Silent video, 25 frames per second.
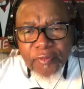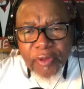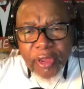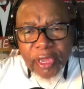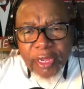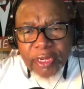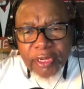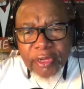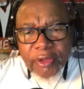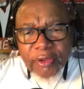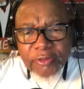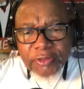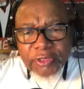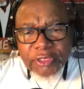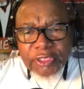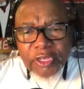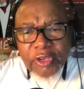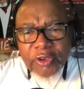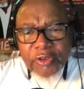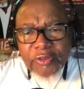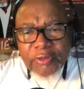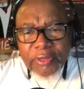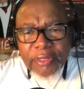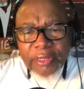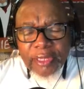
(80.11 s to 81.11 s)
radio
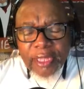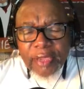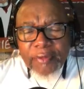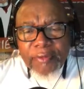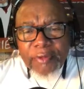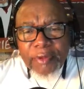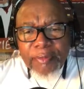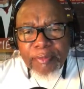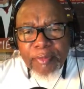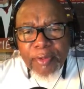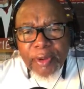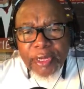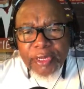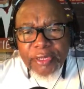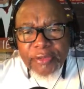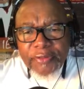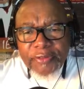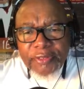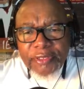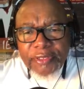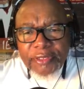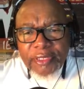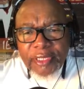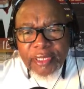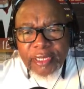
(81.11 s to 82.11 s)
show and that will bring you
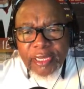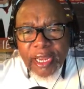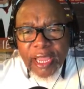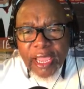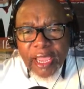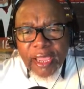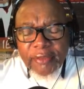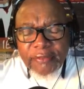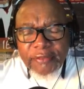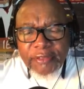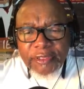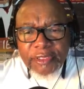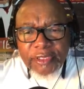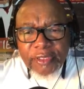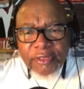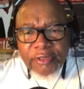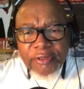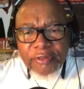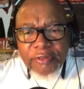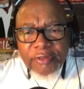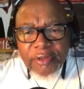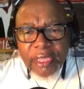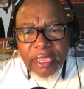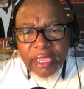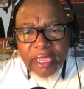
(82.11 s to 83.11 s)
to the live
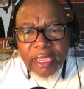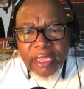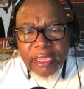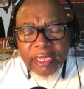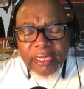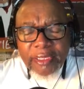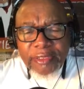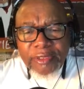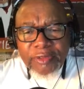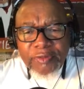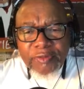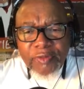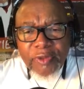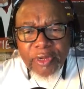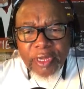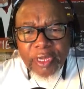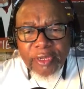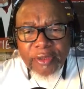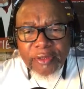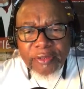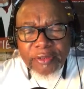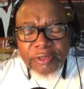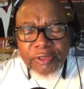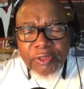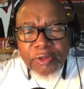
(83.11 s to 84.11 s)
show as
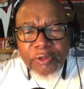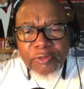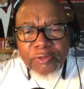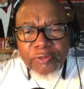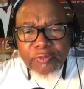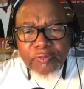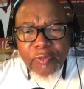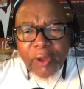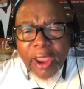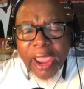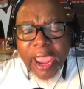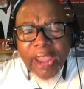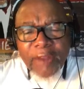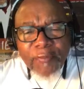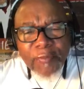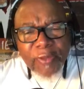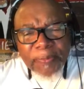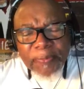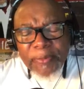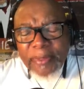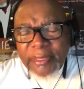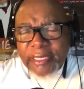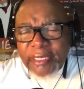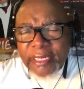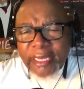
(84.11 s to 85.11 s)
well so ride
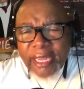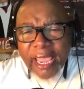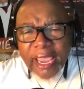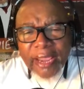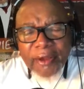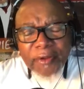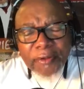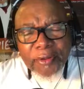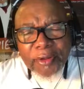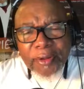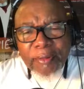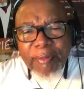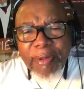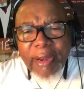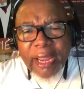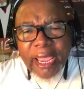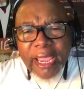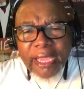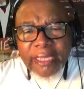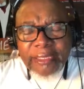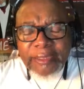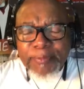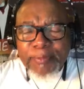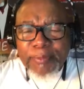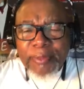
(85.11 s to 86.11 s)
with me tonight on the
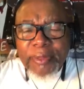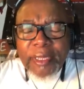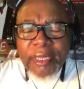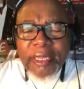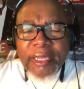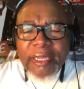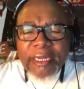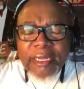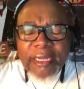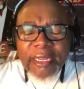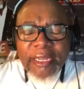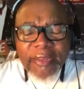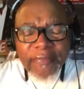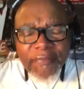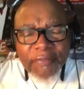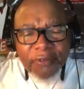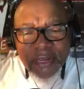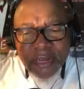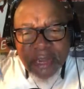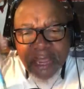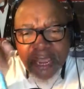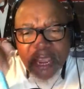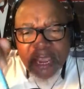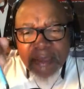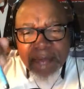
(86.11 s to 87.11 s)
blast Leave your
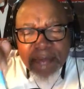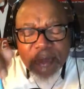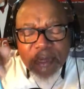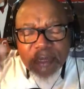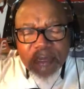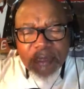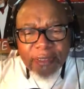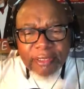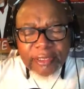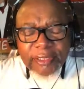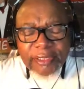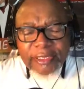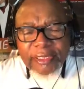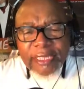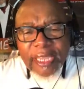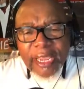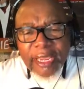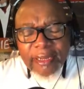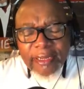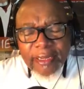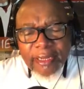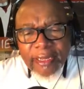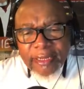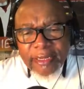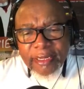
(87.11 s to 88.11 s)
name and your
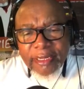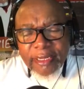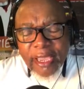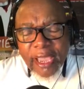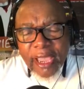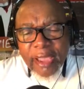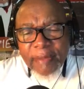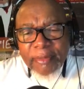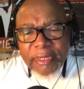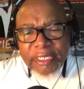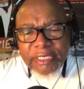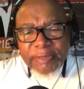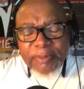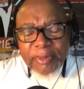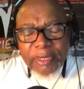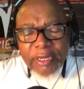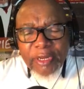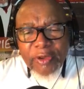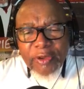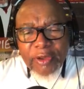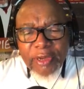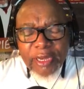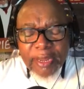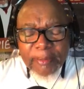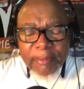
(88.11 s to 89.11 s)
state in the comments
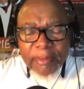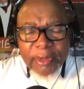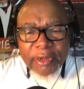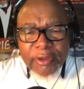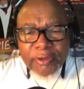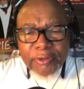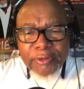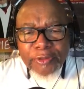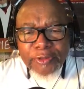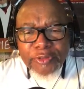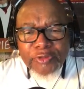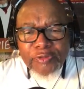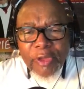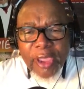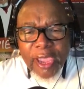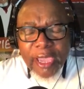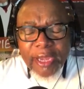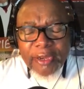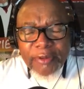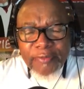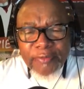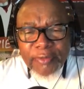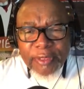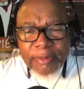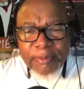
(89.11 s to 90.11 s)
below and let me know who's
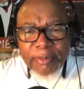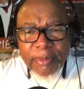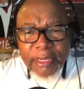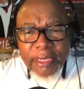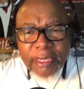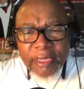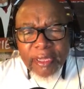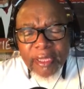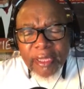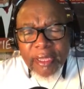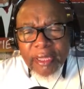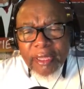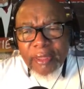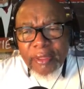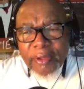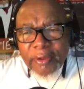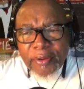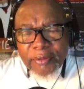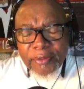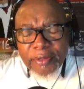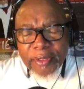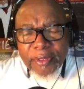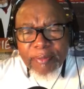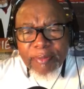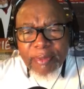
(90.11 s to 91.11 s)
riding with me
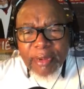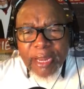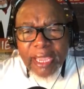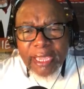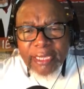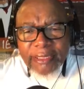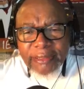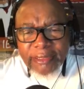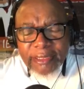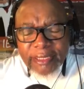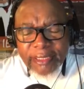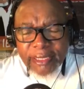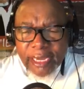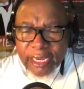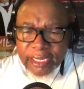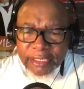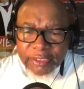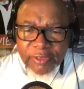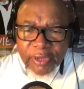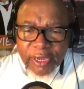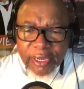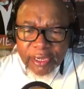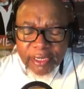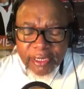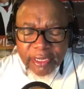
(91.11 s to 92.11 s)
on the blast tonight
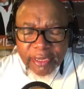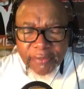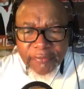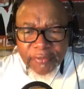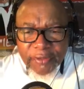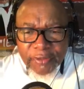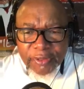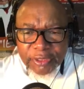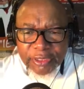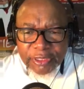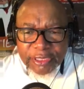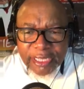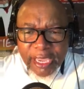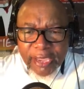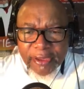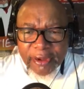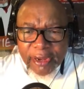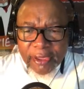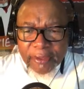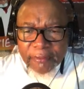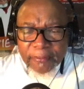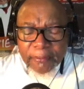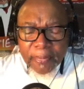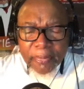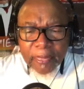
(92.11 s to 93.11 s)
so I can give you a shout
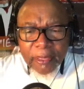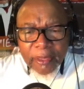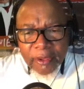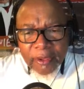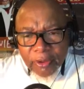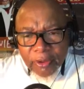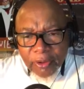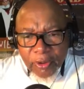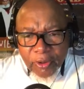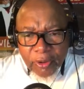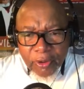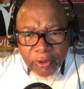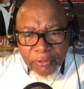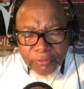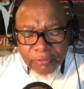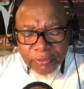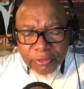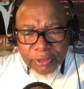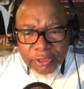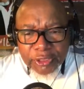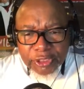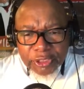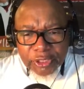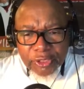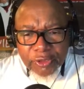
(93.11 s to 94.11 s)
out on
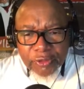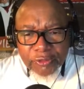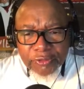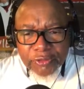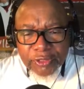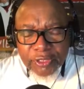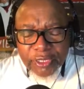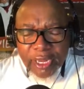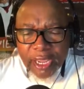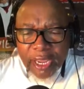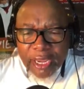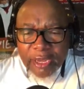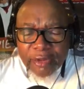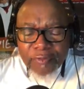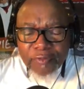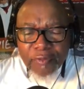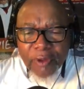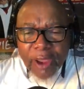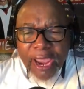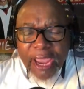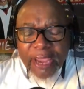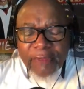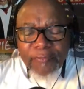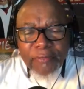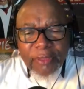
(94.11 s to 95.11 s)
the show tonight.
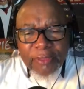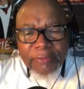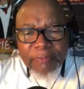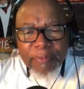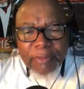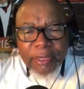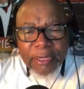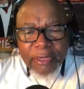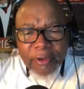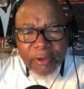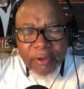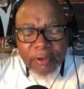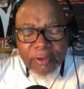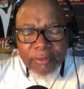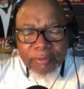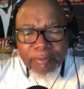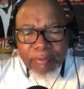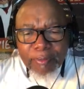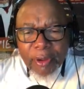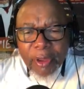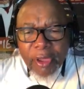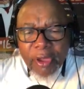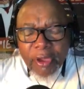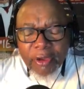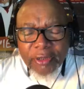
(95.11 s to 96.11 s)
Ride with me on
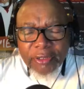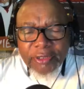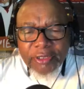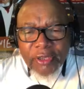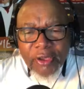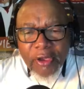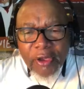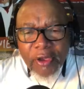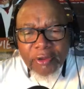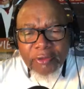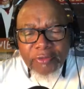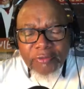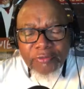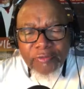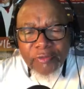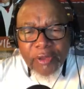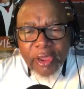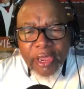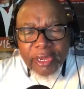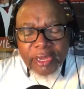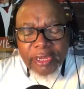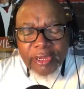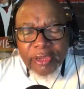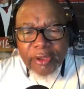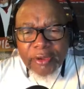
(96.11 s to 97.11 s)
Blog Talk
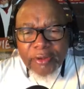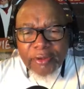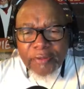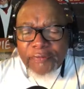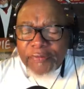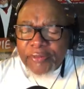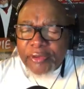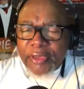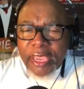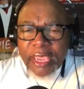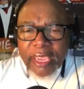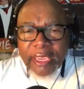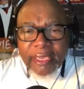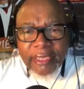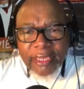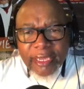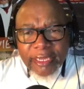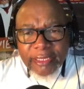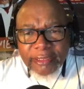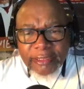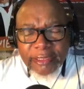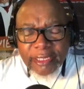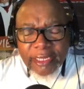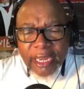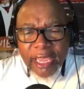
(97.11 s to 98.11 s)
Radio. If you can't
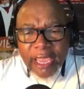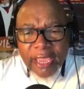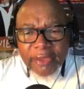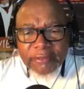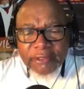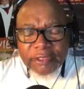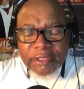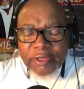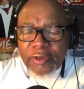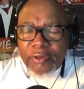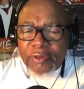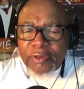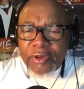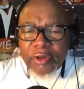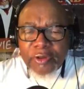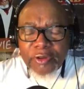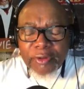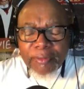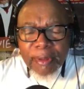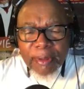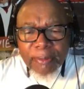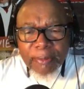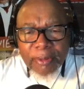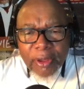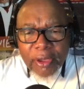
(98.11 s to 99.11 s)
catch the live show, go
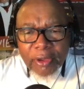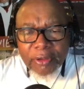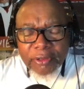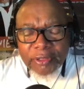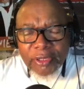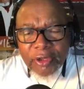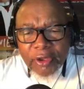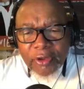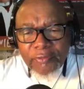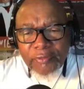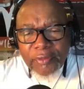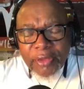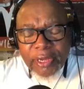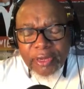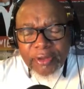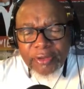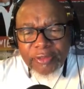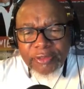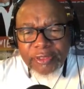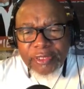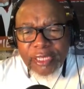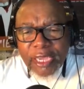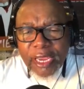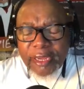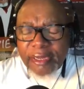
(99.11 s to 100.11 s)
to my Blog Talk
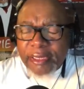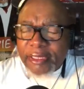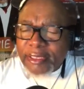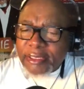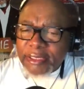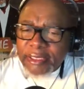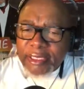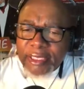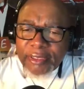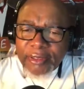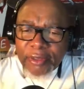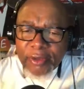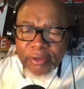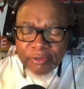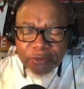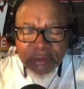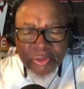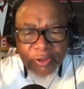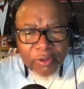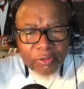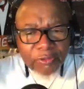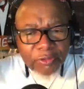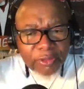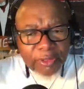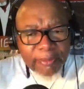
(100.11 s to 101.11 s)
Radio site and see those
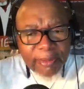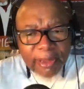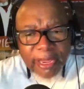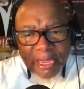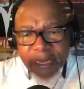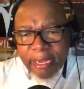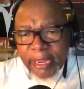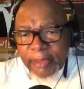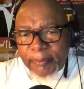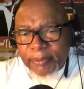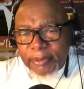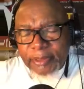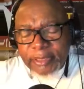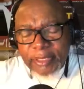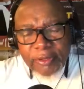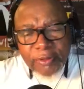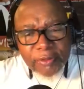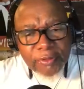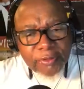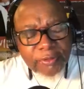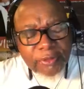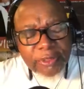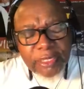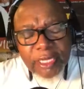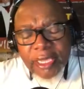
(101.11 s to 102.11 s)
on demand
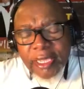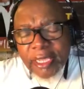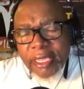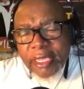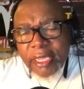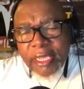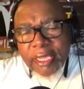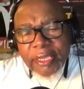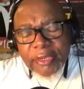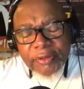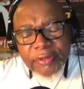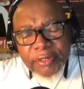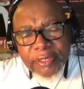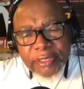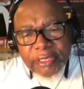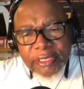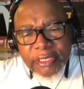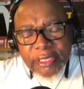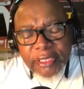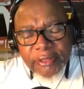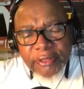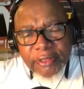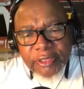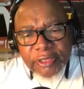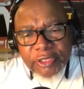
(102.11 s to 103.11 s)
episodes. And you can
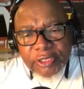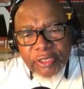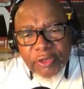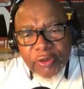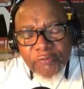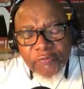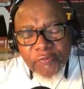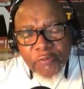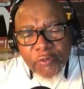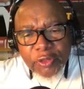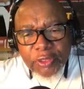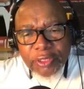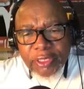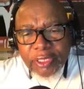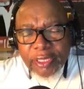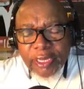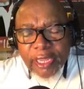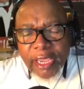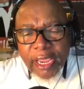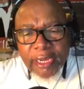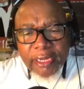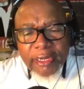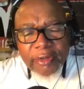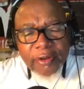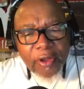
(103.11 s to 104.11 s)
see the show for
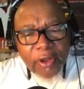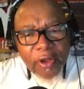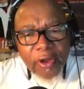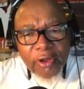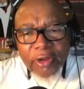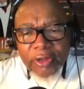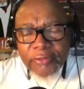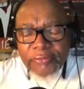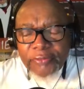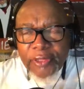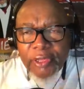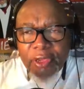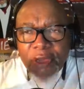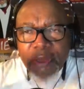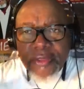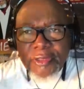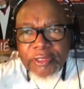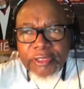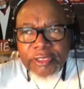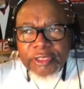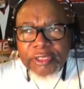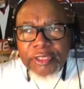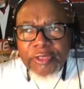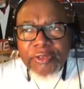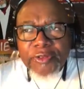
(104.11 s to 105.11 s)
tonight and all of the
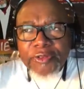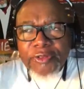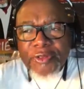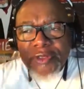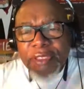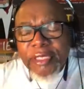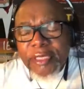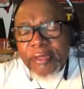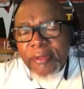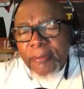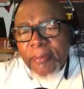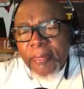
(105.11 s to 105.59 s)
other shows